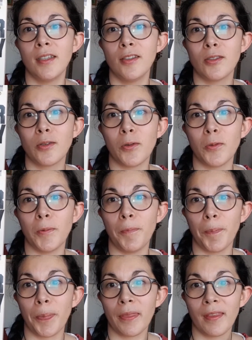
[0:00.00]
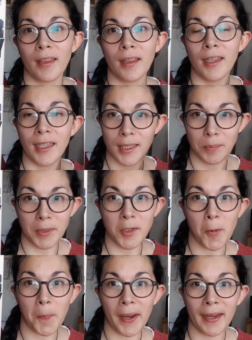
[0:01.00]
So it's been
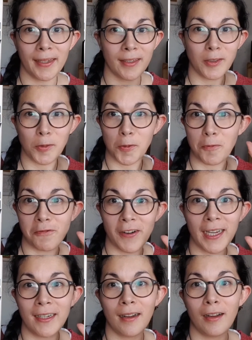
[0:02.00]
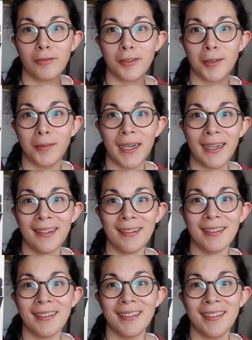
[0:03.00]
on my sort of radar for a
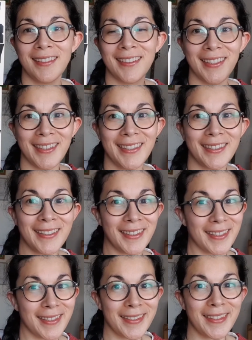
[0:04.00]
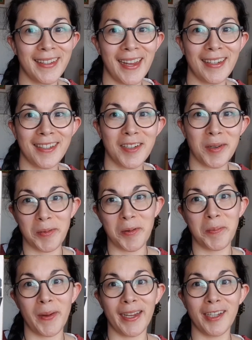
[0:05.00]
while since it's ended up on
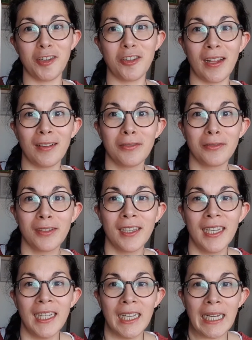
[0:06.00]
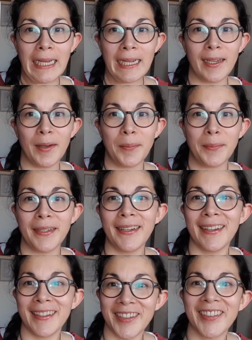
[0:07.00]
my shelf, and
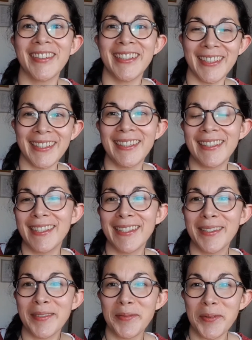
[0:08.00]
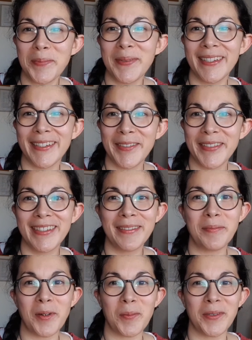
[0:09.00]
I thought this would be a good
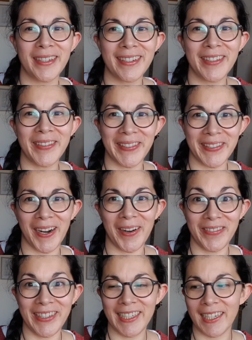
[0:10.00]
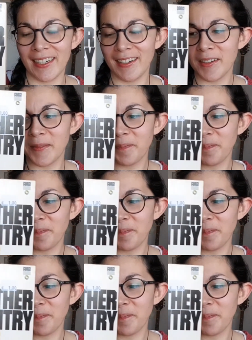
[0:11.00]
moment to start reading it.